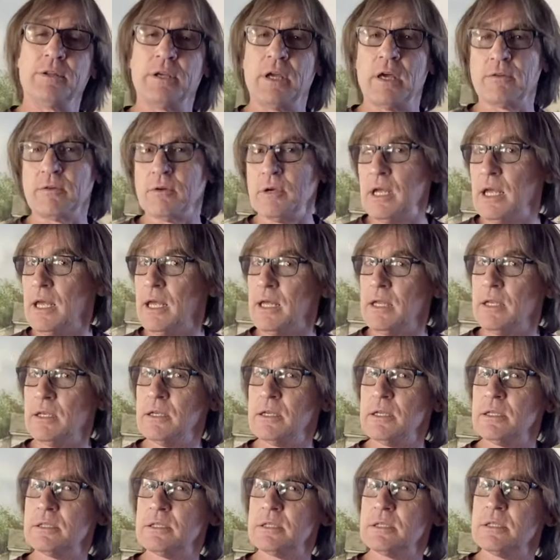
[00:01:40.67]
the other hand,
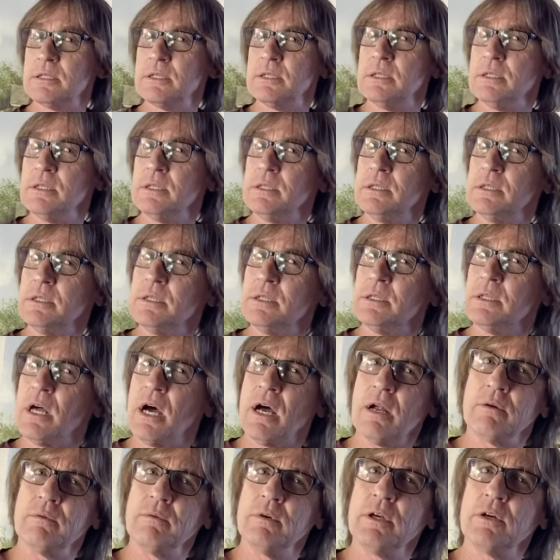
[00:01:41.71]
it's
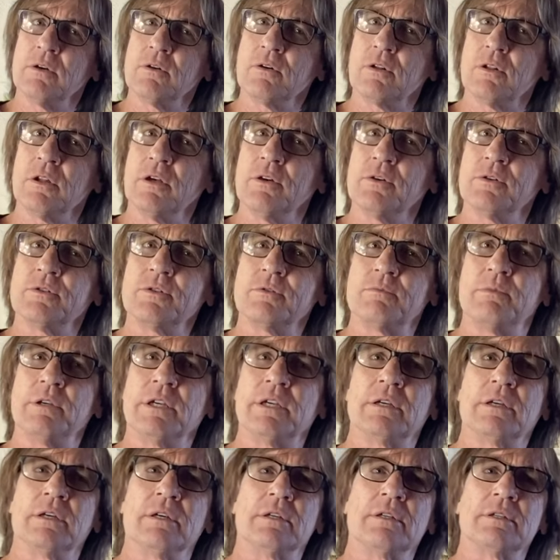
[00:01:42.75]
not real close
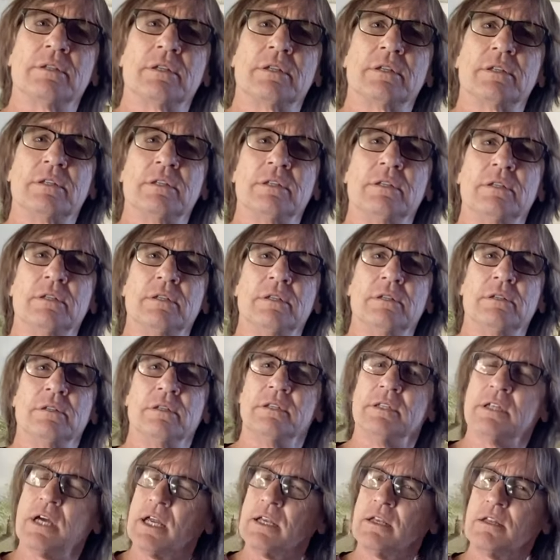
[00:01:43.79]
because it's
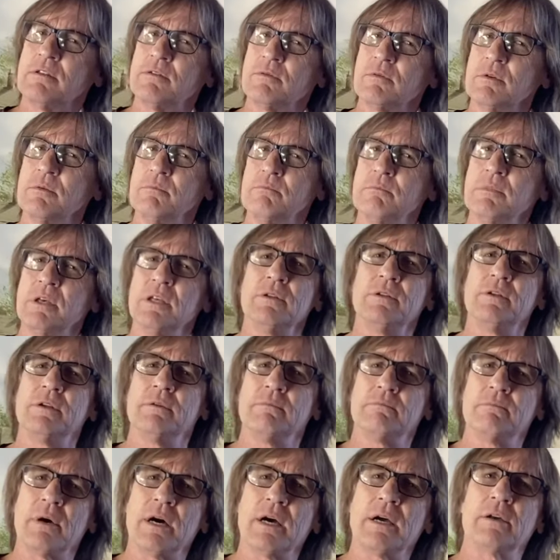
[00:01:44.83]
93
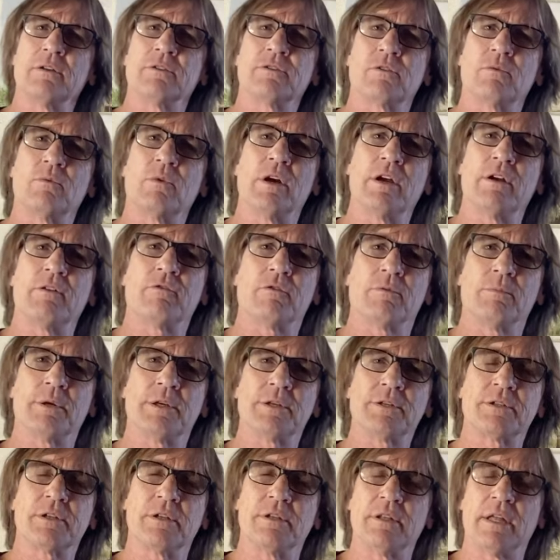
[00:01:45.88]
million miles away from
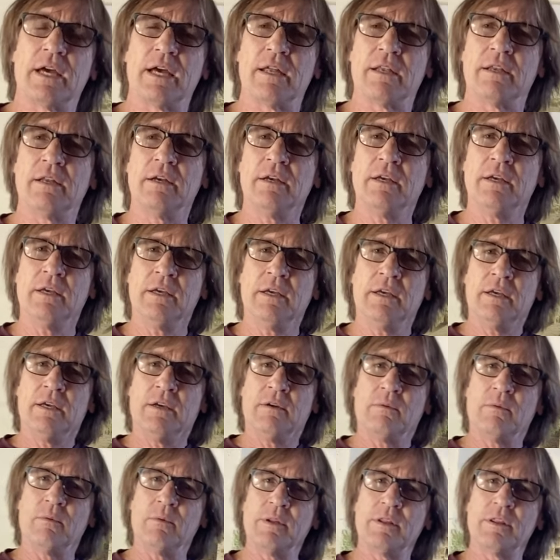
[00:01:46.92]
us, and that,
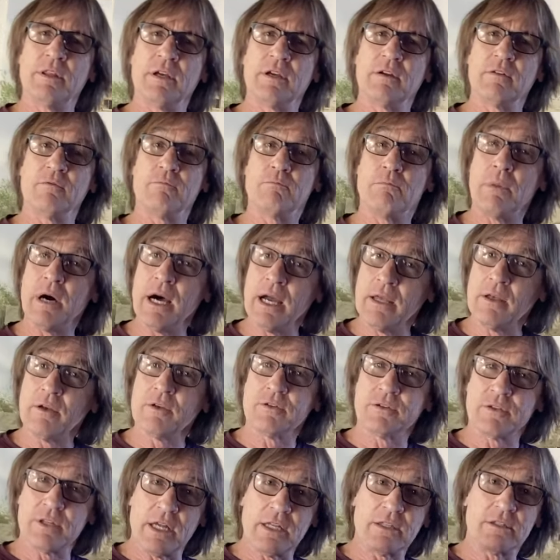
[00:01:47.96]
when we think of
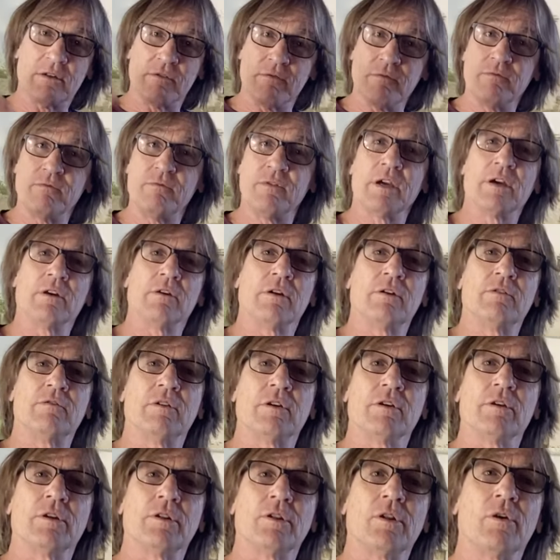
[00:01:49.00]
miles, that's a very,
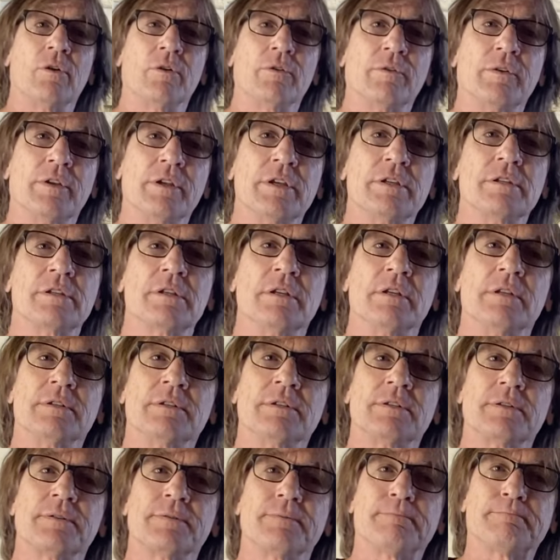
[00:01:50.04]
very long
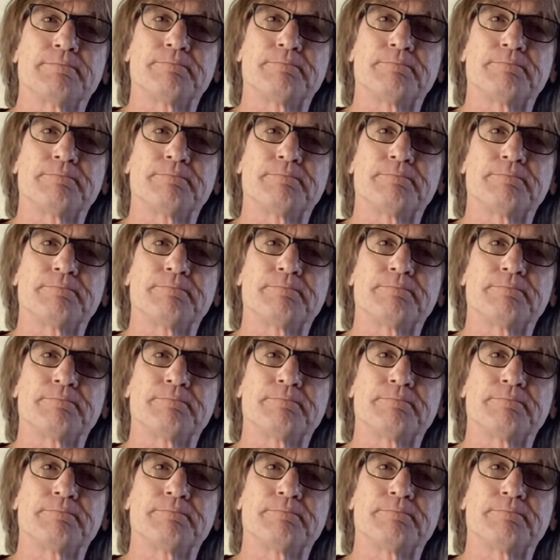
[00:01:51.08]
distance.